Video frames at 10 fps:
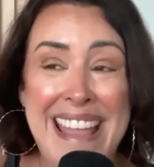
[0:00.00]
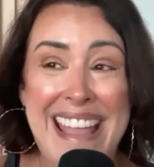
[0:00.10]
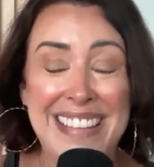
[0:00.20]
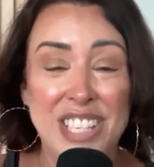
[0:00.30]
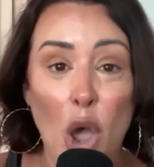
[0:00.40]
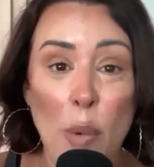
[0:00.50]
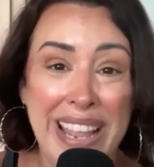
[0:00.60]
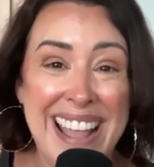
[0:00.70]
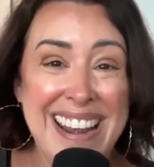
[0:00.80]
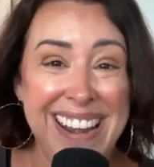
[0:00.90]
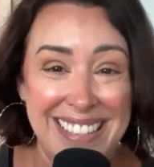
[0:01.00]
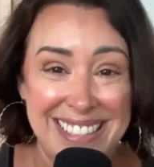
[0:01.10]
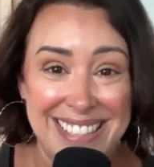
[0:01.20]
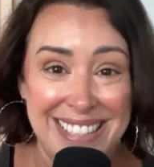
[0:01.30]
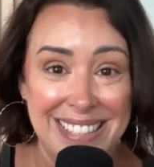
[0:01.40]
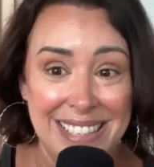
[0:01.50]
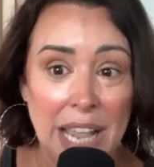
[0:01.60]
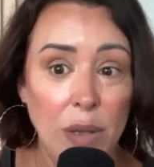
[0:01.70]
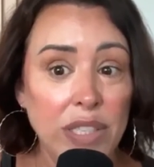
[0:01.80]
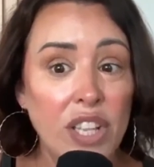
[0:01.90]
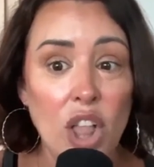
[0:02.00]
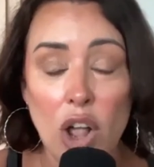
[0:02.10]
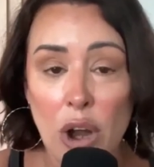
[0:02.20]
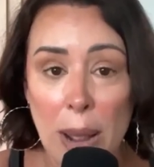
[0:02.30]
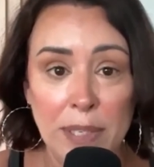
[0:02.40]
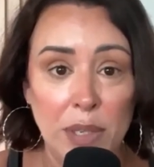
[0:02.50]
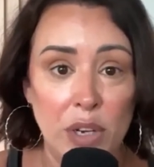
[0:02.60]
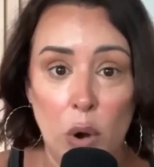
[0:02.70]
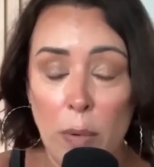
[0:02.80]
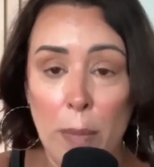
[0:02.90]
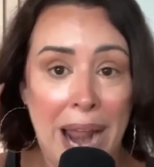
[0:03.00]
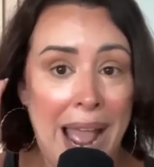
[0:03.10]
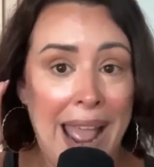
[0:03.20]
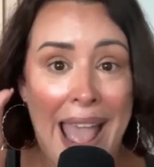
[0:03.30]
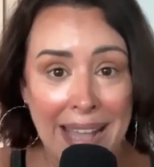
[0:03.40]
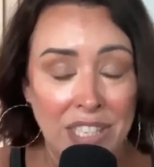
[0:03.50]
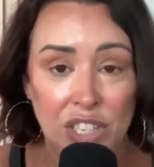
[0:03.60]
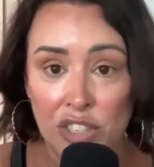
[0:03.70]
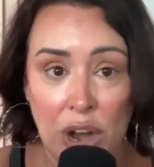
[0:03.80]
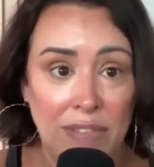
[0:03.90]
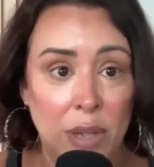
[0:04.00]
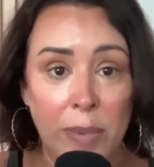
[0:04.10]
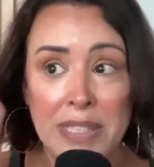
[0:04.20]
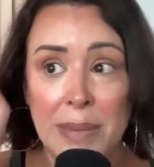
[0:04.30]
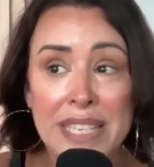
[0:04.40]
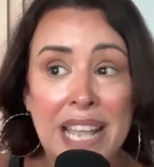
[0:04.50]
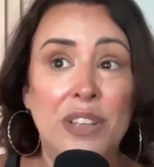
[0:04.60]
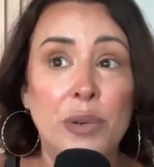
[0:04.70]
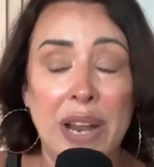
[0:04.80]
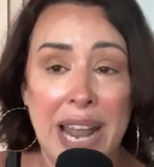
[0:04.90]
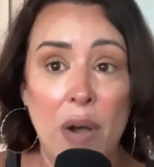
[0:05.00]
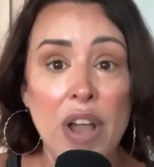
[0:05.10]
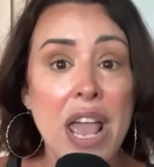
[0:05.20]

It's going nuts. I know this is a longer episode than normal, but I had to just drive this home because I'm telling you right now,